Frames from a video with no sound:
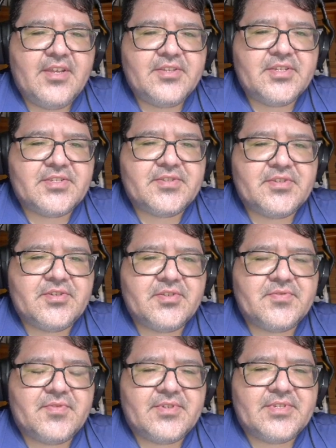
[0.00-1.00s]
Just
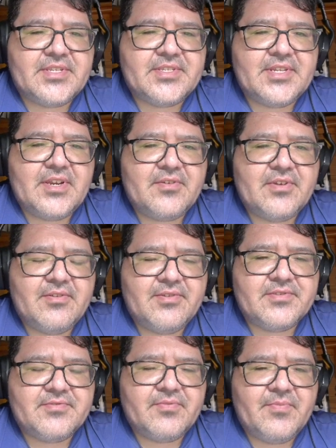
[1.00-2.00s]
search for Tits and
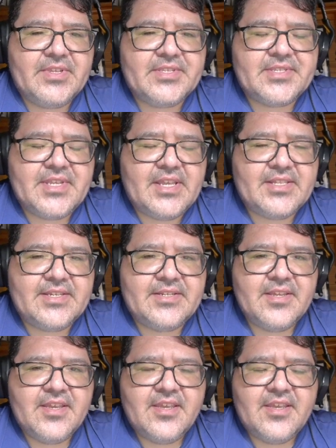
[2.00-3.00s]
Areolas with Mint
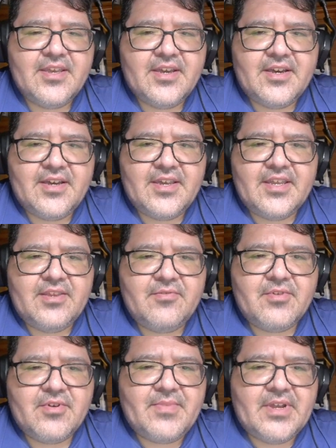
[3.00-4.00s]
Salad uh,
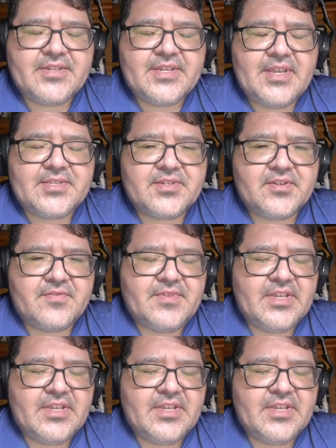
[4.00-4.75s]
anywhere podcasts are